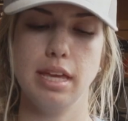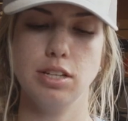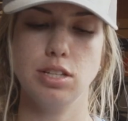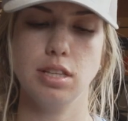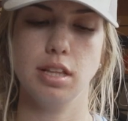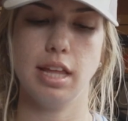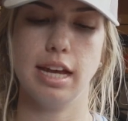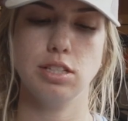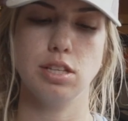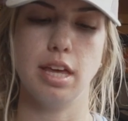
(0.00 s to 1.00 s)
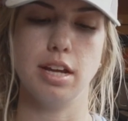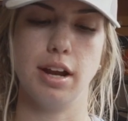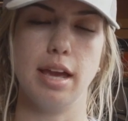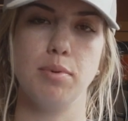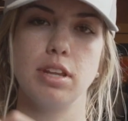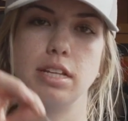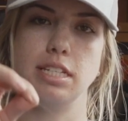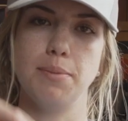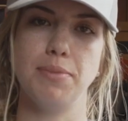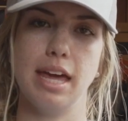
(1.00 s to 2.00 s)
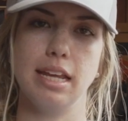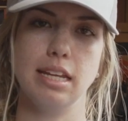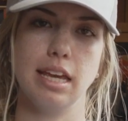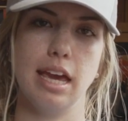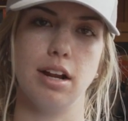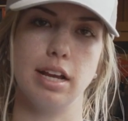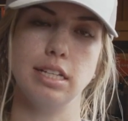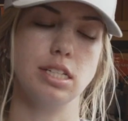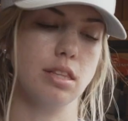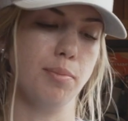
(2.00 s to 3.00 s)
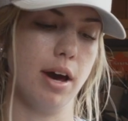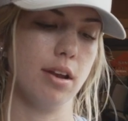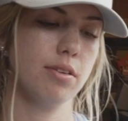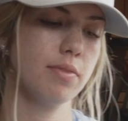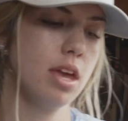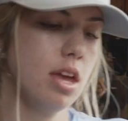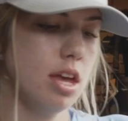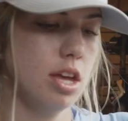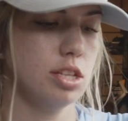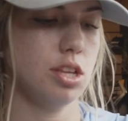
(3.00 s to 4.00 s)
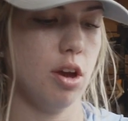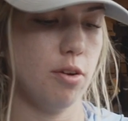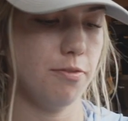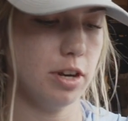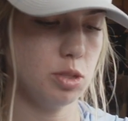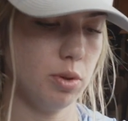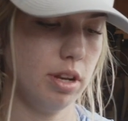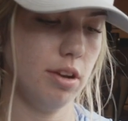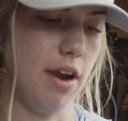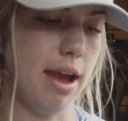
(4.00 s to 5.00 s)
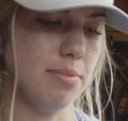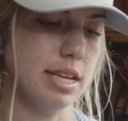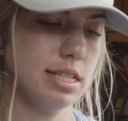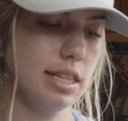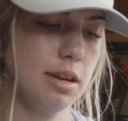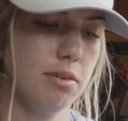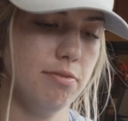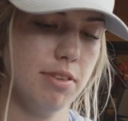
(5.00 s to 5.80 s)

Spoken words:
into the line so that you're able to dip that indicator into the bottle. So first we're going to grab this liquid